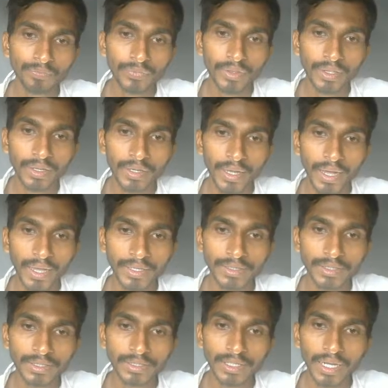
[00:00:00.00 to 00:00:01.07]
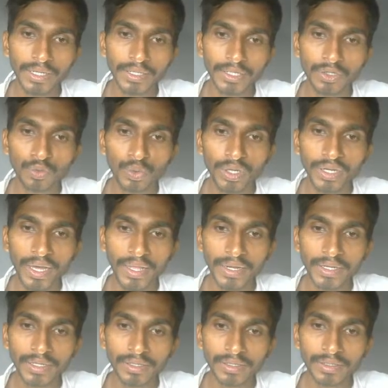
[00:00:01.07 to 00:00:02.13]
and I think I need to
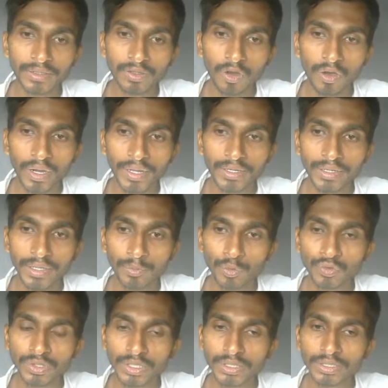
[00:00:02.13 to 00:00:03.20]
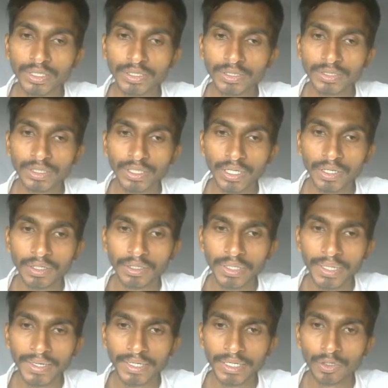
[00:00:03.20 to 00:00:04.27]
redirect it, or I have to say that in the current
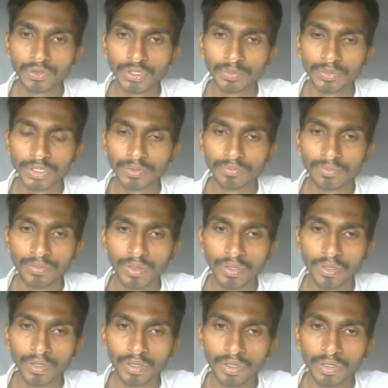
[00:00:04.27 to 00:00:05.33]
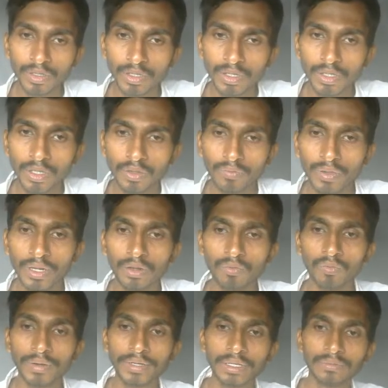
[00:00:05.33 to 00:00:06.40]
directory or something. Well,
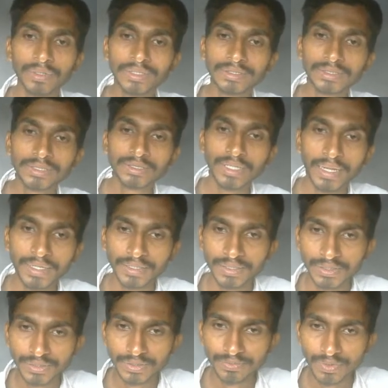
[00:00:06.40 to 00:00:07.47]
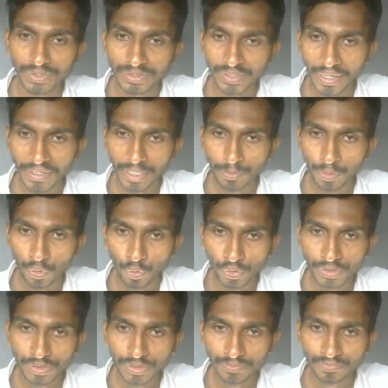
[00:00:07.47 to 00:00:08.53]
whatever is inside this, inside uploads,